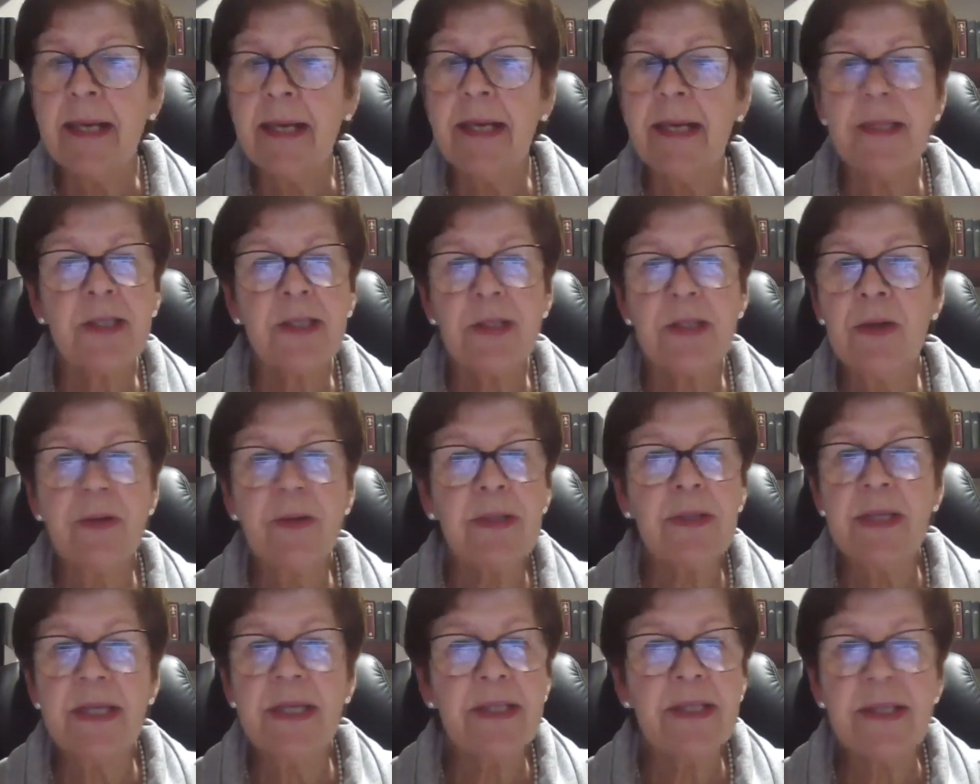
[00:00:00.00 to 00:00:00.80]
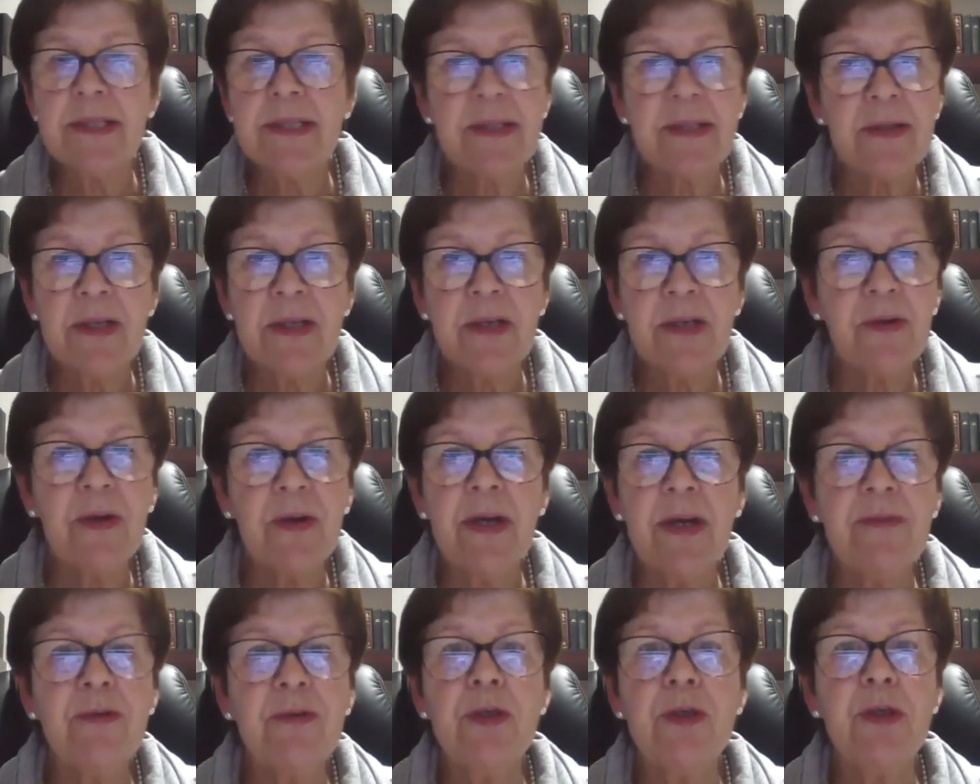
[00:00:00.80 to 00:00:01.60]
It's not necessary. You
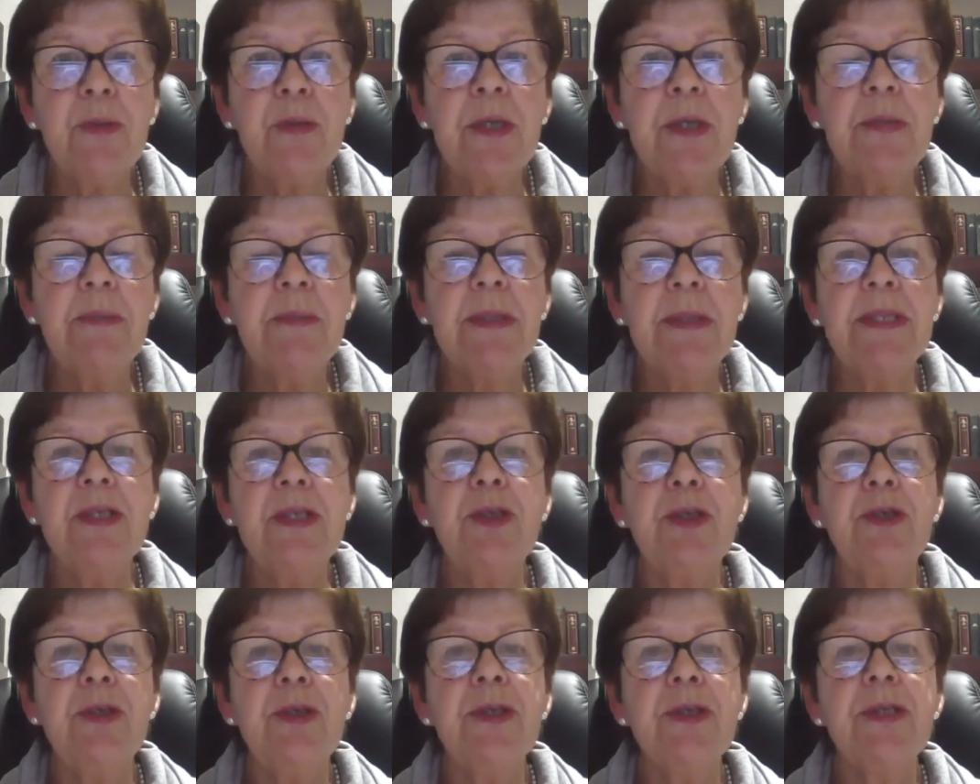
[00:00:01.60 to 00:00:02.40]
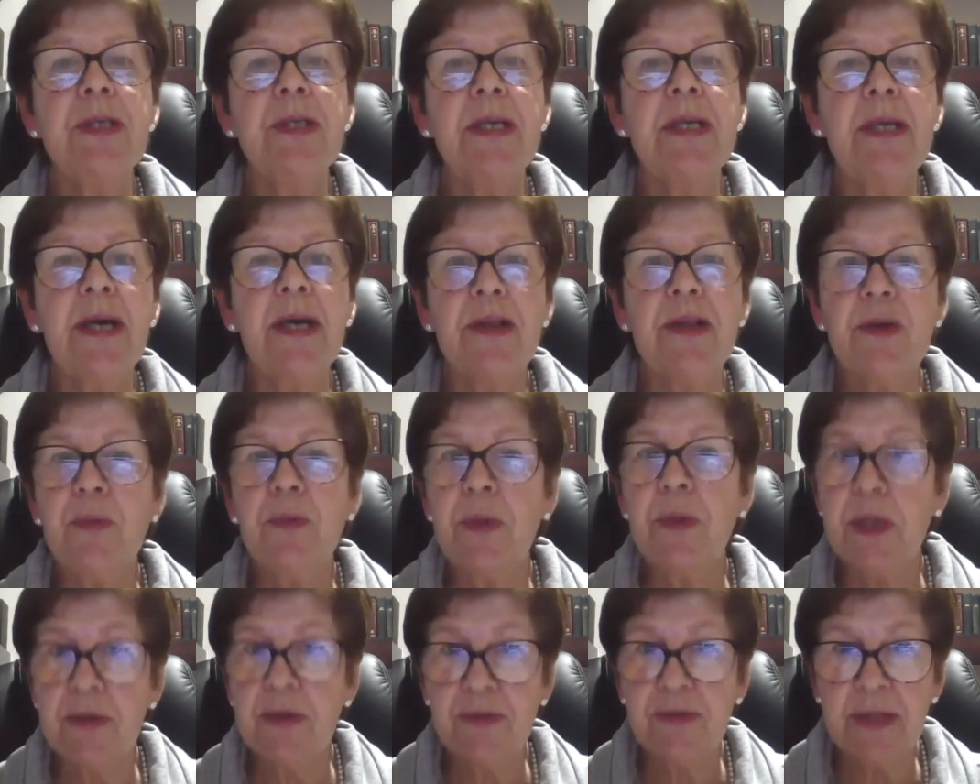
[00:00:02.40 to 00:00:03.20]
don't have to do it, but it's just another
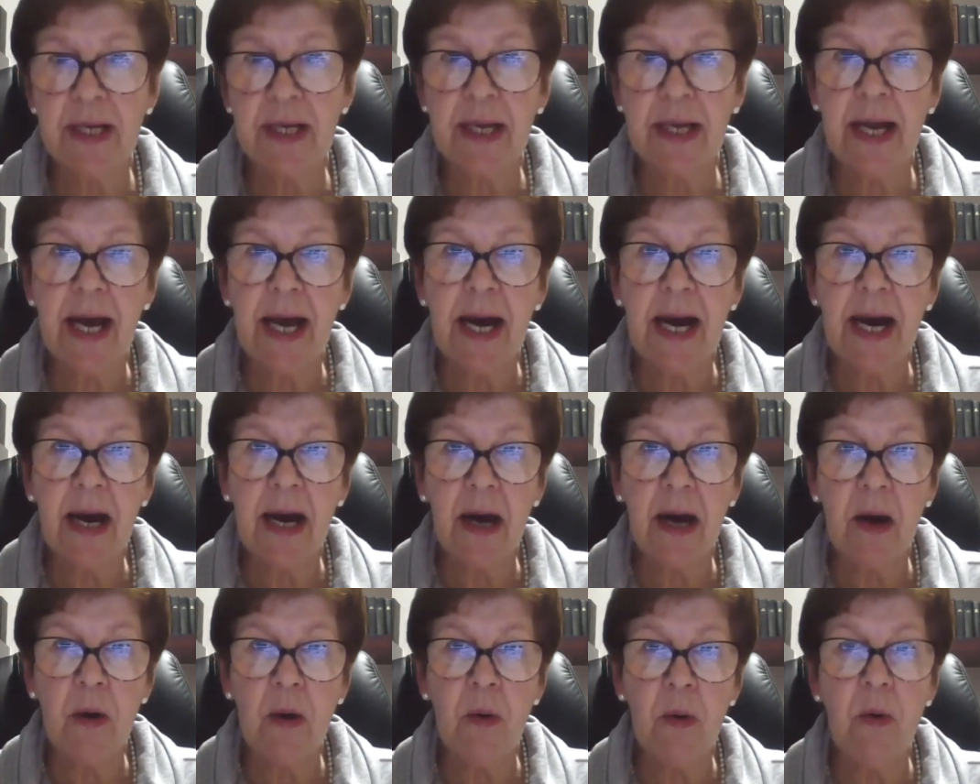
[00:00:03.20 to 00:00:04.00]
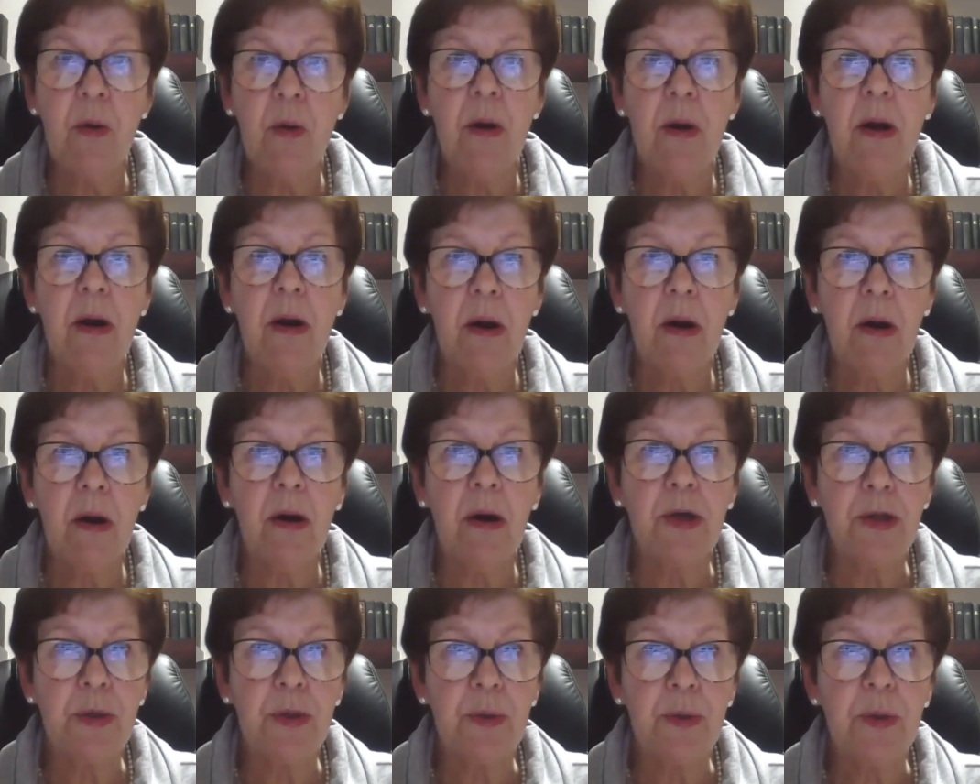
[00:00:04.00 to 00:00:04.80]
word of saying, how
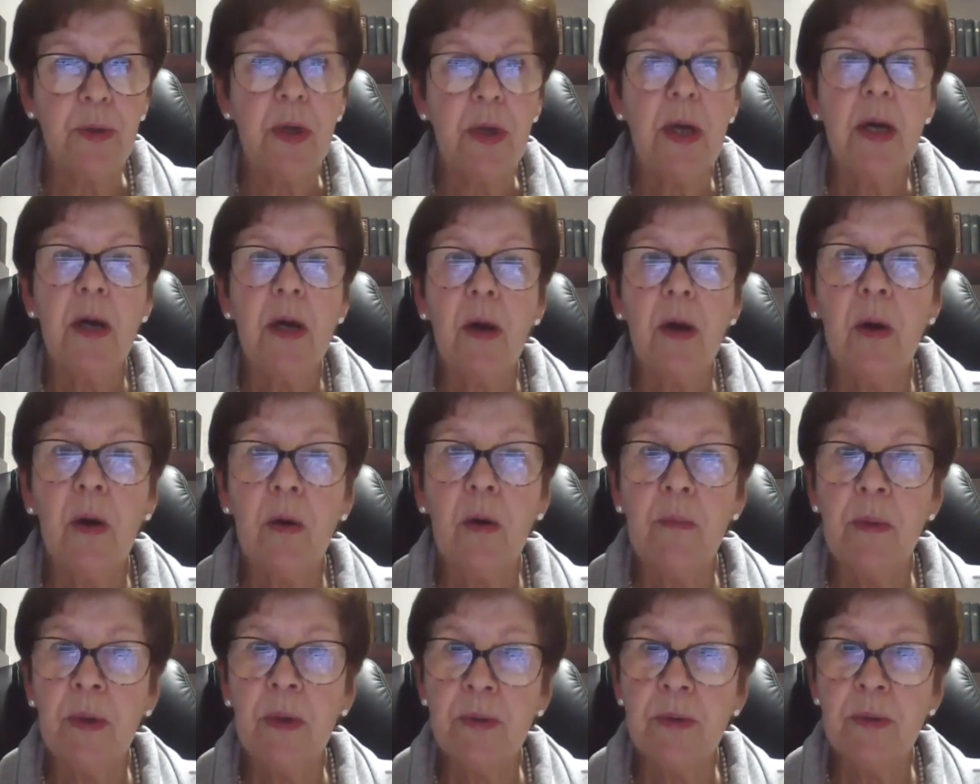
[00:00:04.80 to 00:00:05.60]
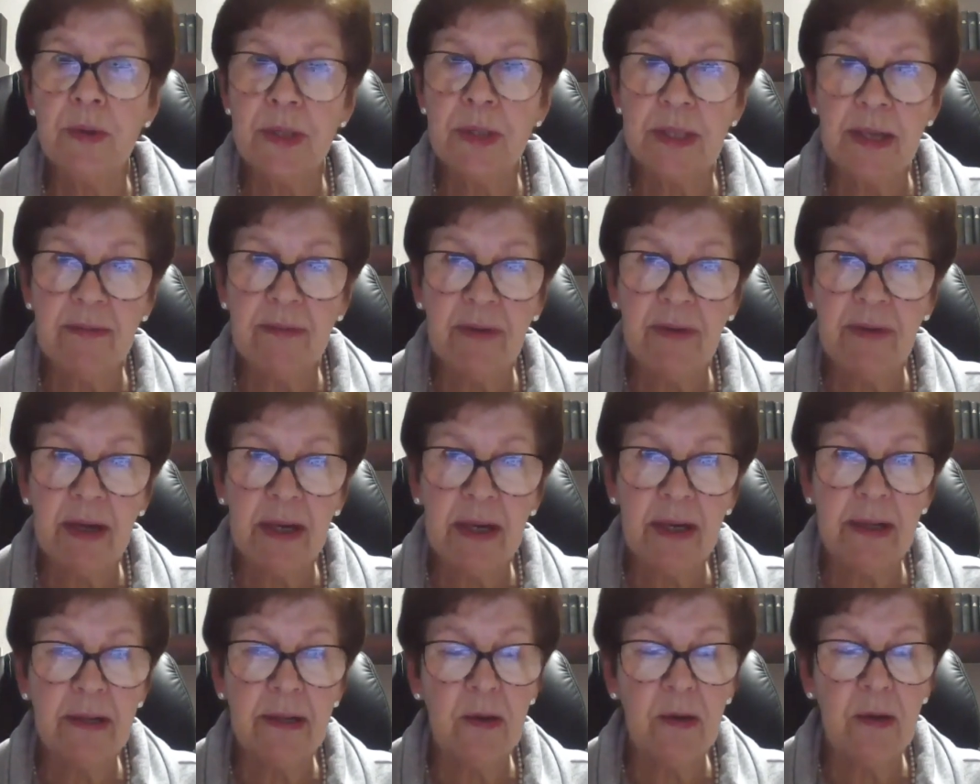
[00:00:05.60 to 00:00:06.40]
are you? Comment ça
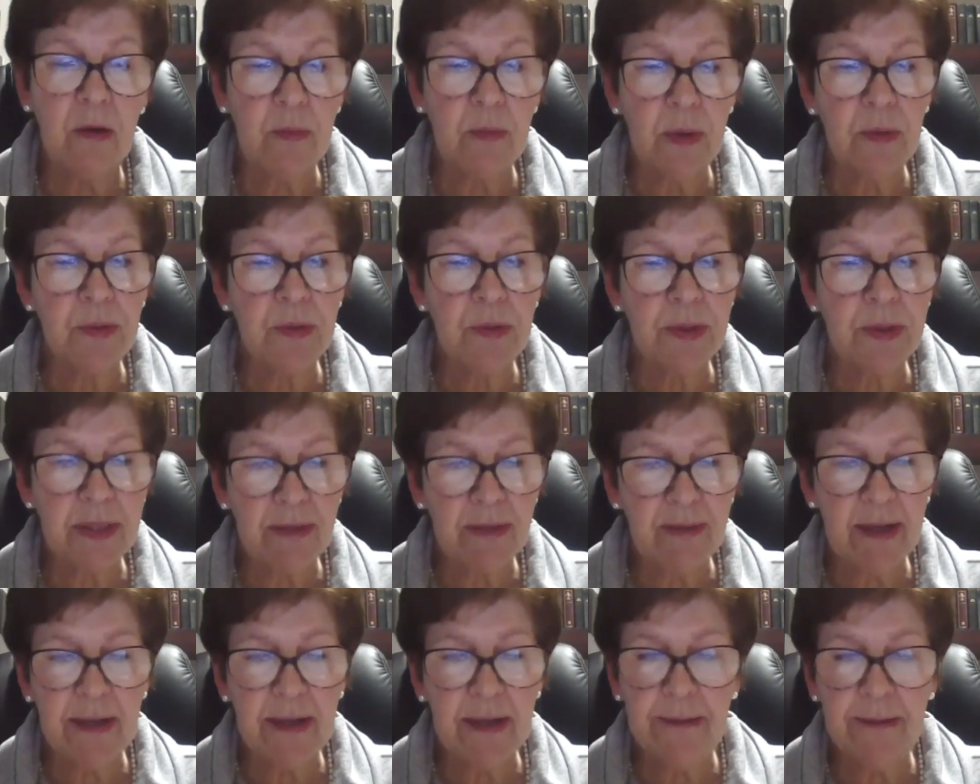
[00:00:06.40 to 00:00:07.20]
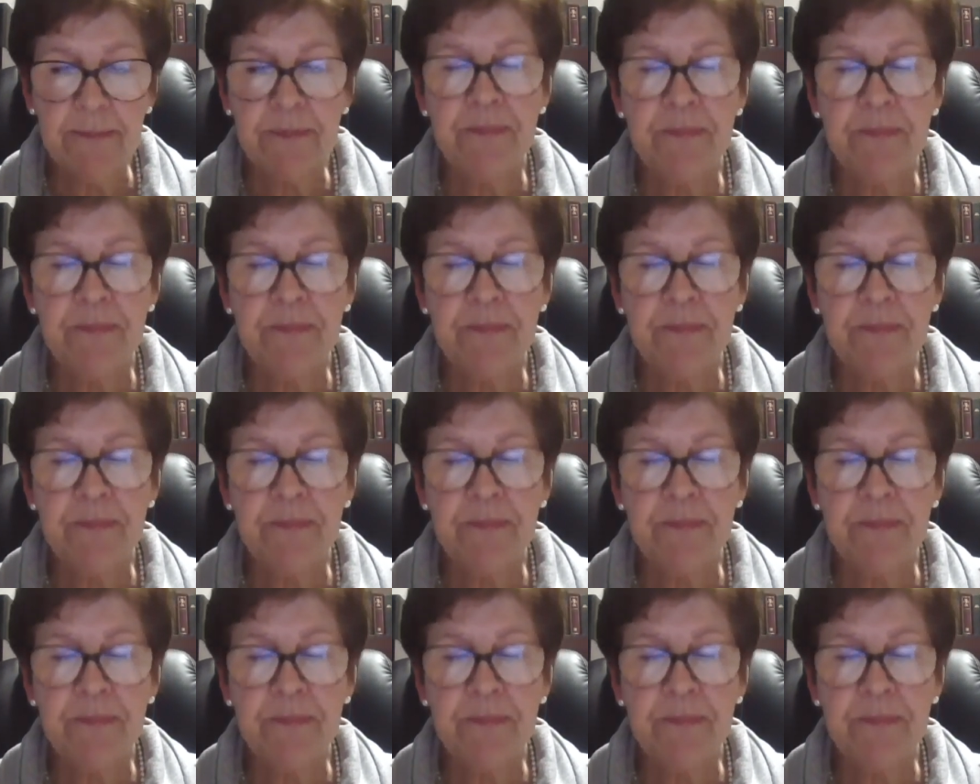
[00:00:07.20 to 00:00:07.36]
va? Comment ça va?